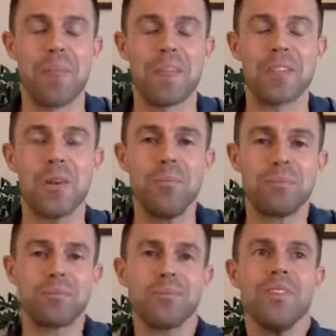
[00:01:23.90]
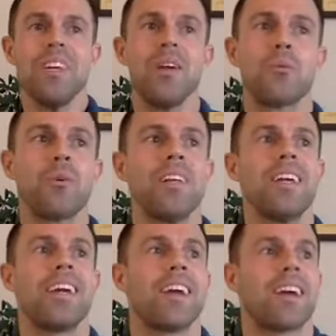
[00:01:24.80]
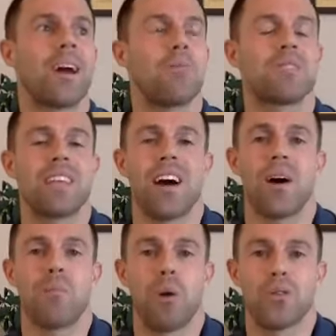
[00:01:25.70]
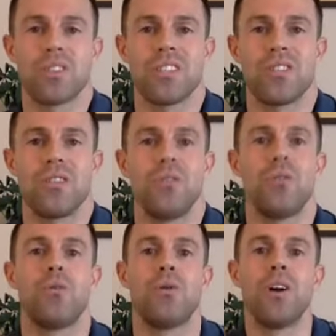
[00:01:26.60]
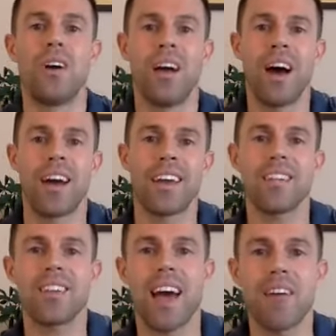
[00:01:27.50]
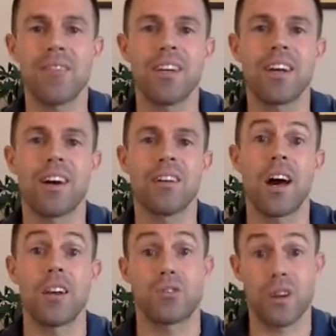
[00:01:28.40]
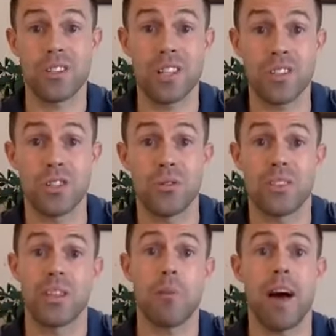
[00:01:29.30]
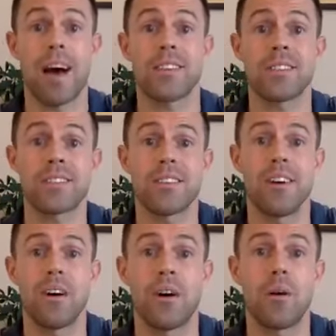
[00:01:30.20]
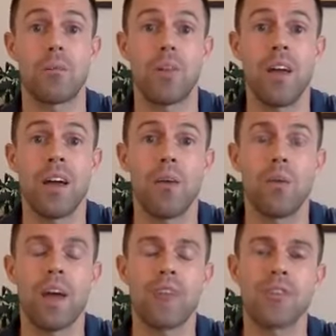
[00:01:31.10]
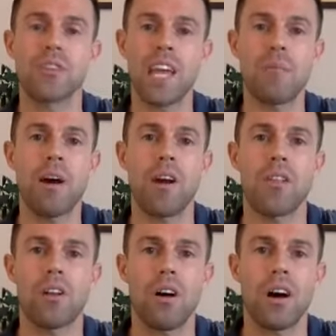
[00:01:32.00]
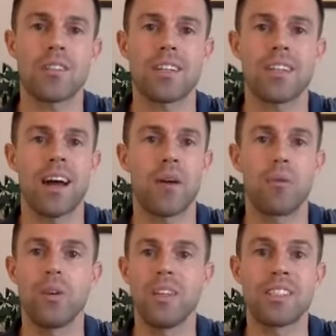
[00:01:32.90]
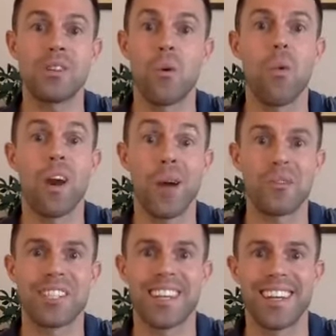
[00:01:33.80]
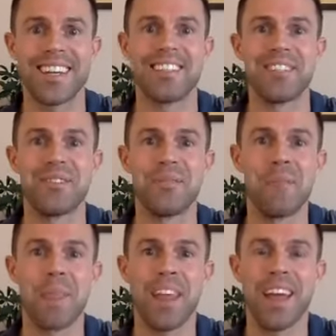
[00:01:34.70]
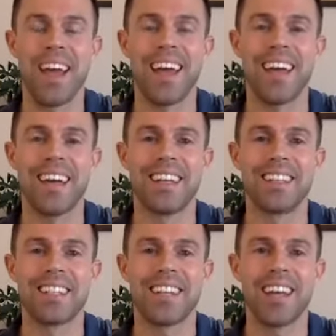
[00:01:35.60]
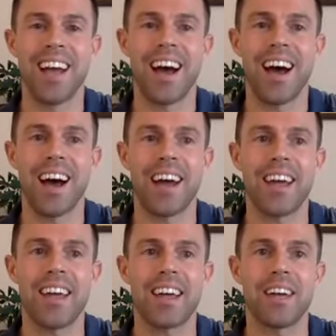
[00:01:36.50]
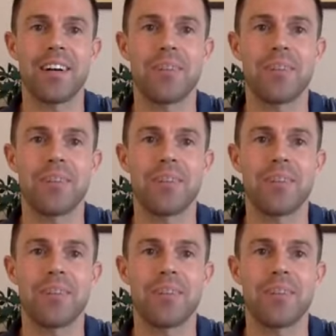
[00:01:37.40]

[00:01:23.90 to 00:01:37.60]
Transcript: So it really comes down mostly to, I guess, having a lot of trust issues in the past. When I first came out of the closet, I really didn't know what I was getting into. And I